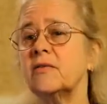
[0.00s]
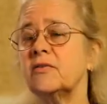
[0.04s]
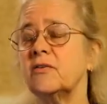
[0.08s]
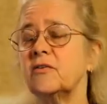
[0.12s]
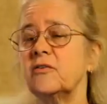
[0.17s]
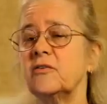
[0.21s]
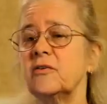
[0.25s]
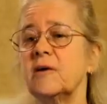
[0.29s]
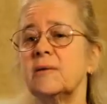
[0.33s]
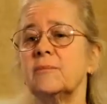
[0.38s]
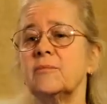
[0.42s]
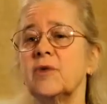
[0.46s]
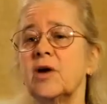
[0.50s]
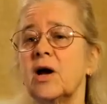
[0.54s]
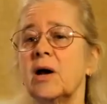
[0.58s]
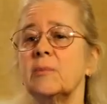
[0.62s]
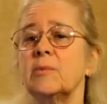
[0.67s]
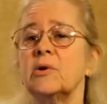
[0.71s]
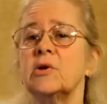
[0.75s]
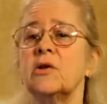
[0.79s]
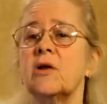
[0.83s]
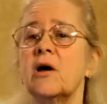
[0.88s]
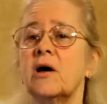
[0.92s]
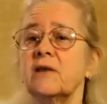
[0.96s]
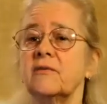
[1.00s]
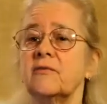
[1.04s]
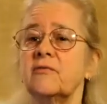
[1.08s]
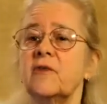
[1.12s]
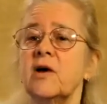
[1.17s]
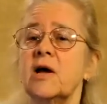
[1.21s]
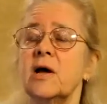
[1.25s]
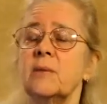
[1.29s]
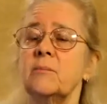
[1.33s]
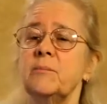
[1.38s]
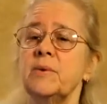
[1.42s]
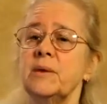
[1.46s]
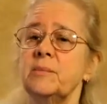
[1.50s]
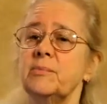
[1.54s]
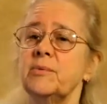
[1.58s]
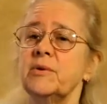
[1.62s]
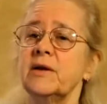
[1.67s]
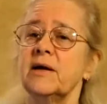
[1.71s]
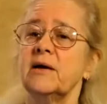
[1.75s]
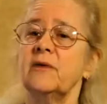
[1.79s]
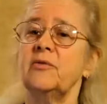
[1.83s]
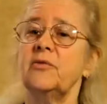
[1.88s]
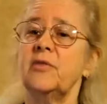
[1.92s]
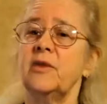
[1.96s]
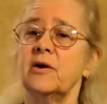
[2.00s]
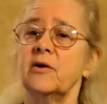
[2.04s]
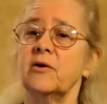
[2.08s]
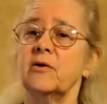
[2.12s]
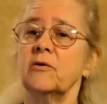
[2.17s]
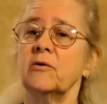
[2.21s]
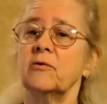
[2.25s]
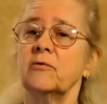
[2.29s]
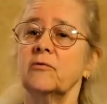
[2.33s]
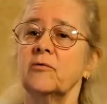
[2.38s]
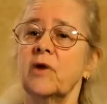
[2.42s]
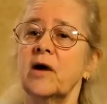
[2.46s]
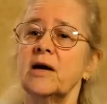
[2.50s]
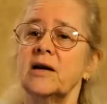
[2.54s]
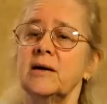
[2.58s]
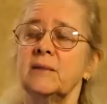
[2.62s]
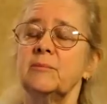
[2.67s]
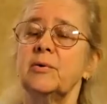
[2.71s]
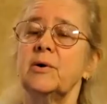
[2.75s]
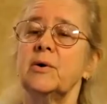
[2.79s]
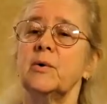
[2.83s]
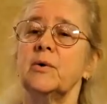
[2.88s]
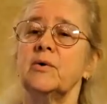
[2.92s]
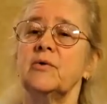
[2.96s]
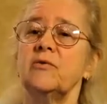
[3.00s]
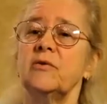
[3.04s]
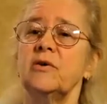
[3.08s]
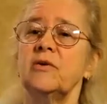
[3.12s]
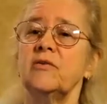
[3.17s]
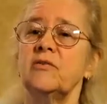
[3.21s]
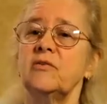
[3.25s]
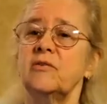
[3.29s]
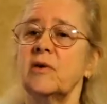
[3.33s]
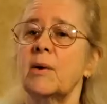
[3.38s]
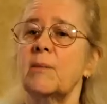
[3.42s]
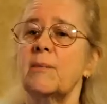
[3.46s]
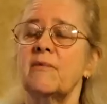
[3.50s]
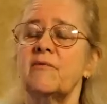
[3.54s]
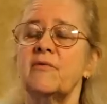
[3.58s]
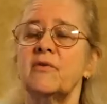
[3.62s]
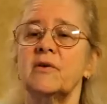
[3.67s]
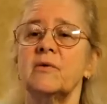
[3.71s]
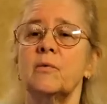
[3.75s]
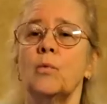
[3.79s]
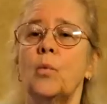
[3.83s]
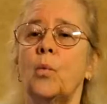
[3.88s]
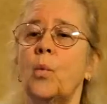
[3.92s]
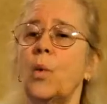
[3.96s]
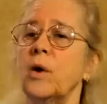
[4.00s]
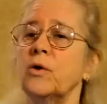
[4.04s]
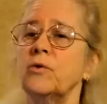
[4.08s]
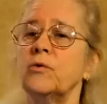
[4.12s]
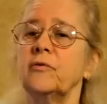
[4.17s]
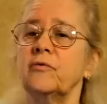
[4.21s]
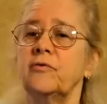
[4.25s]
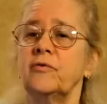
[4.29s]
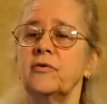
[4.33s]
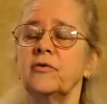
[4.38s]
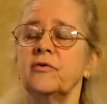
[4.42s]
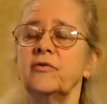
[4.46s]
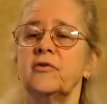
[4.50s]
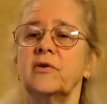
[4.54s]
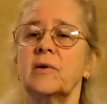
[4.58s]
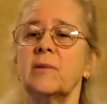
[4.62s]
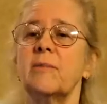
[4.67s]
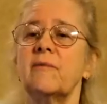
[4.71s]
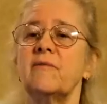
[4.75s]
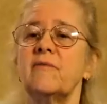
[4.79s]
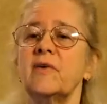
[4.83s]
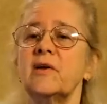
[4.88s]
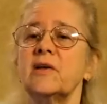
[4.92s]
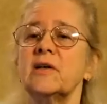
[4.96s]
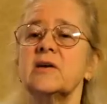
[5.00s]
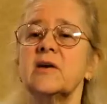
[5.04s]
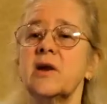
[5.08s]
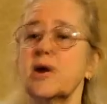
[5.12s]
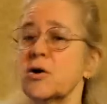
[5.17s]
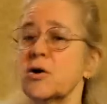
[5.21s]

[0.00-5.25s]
at the same time, a lot of people out there writing poetry, some of it wonderful, some of it